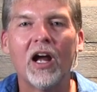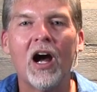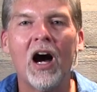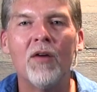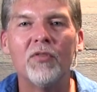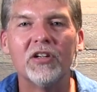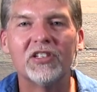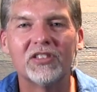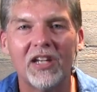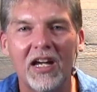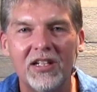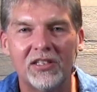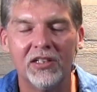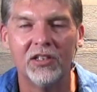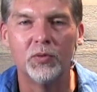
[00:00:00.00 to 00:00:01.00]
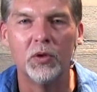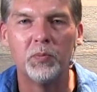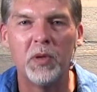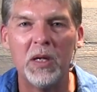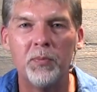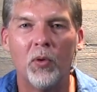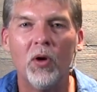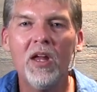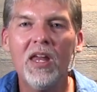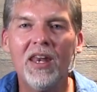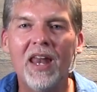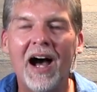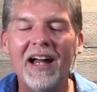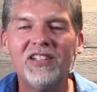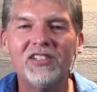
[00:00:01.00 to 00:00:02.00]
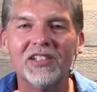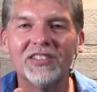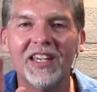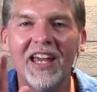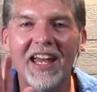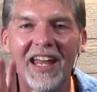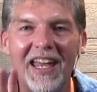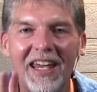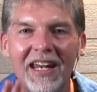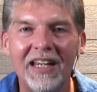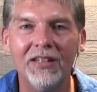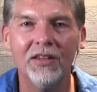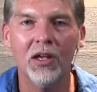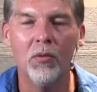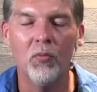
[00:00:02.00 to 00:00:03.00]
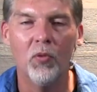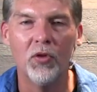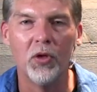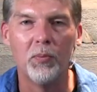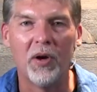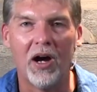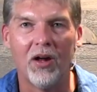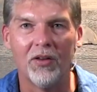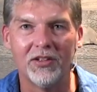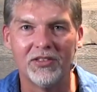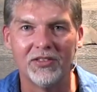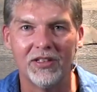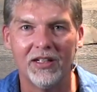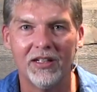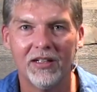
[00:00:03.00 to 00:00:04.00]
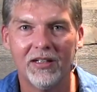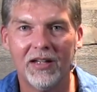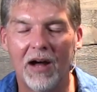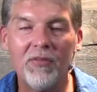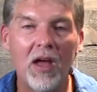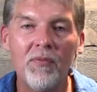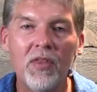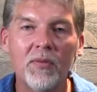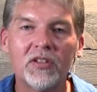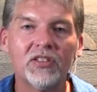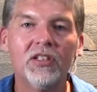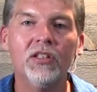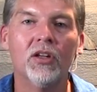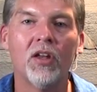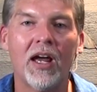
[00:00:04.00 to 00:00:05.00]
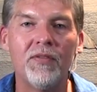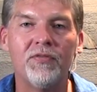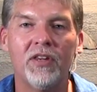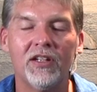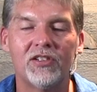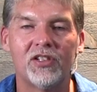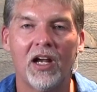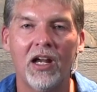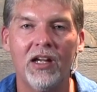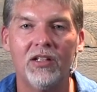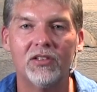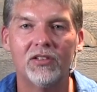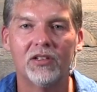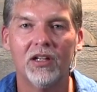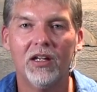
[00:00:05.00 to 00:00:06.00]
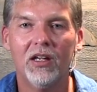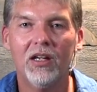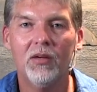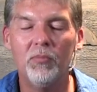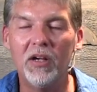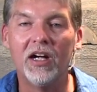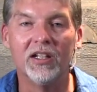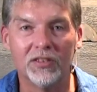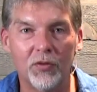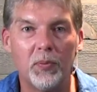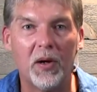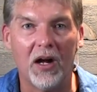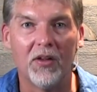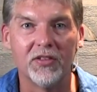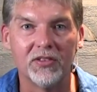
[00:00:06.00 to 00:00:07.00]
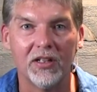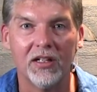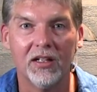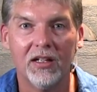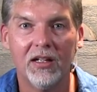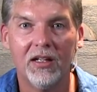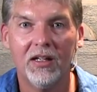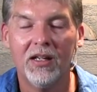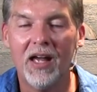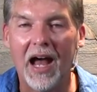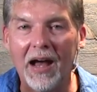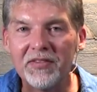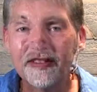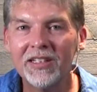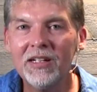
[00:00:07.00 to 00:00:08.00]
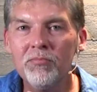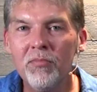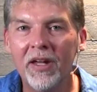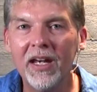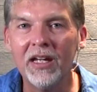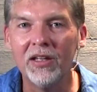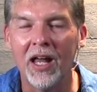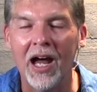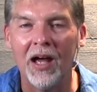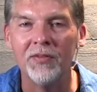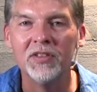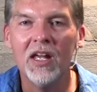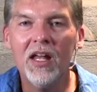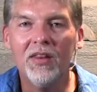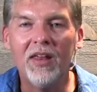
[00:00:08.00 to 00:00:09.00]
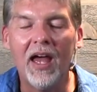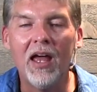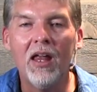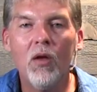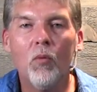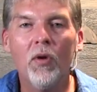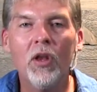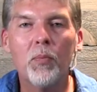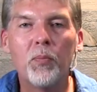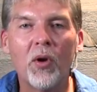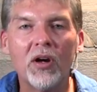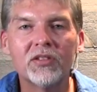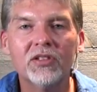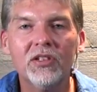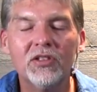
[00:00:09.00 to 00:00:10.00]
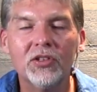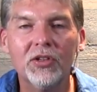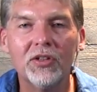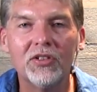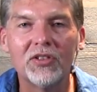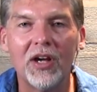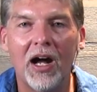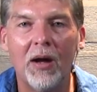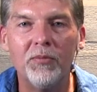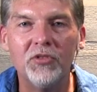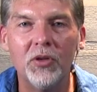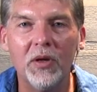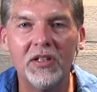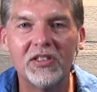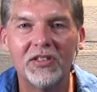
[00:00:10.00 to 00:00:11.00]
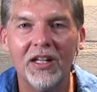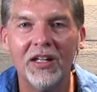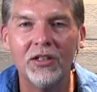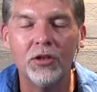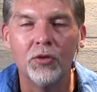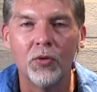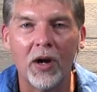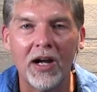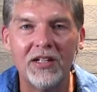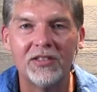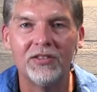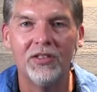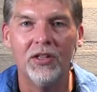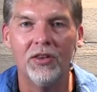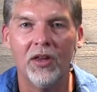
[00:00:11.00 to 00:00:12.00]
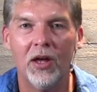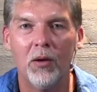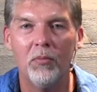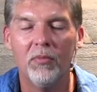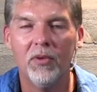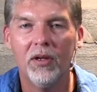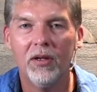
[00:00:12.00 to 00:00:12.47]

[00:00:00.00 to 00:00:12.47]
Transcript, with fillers: conversations with people, not just hitting them with a policy. I've, I've never seen the life that changed because of a policy. I've seen many lives that when the person took time to extend grace to them